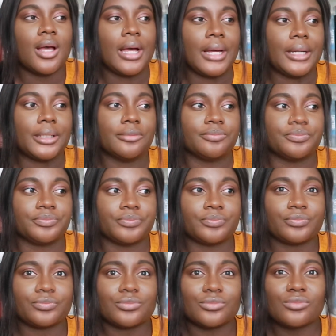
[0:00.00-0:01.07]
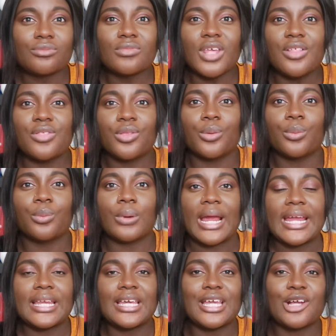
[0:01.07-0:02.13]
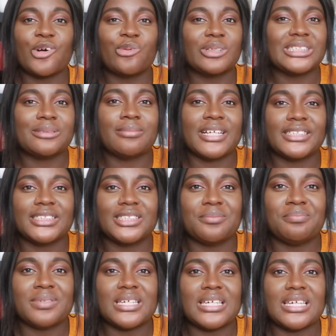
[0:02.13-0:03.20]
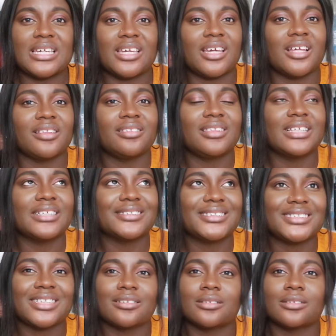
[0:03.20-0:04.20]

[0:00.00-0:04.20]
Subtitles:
The writing was meant to be this